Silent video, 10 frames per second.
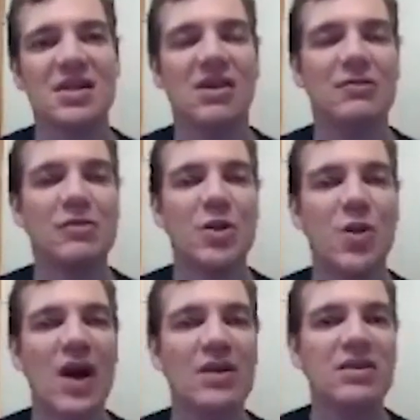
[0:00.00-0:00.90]
on the
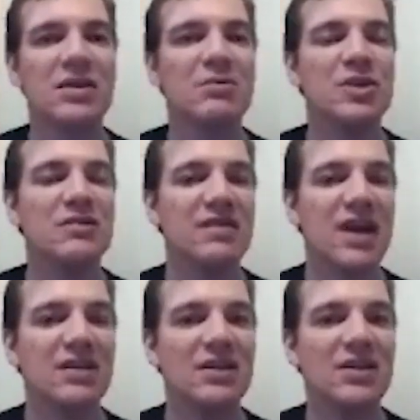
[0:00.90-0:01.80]
required number of
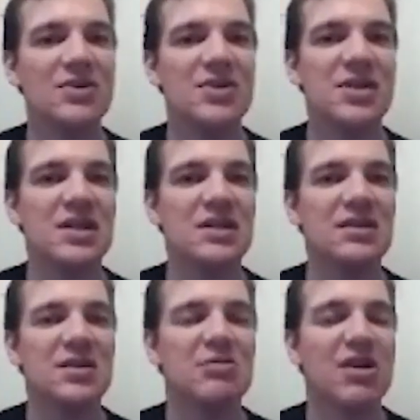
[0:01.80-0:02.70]
validators
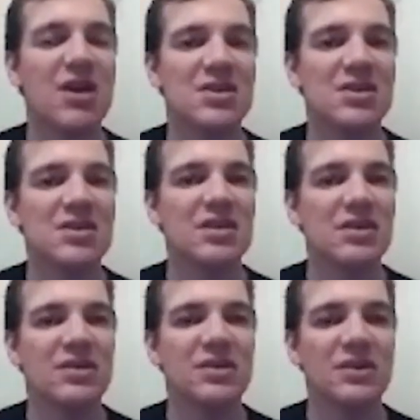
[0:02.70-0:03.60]
needed to process the
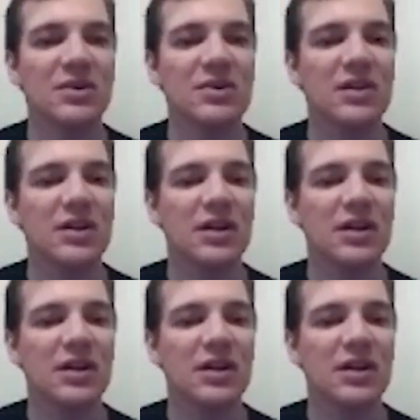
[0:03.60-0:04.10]
current load.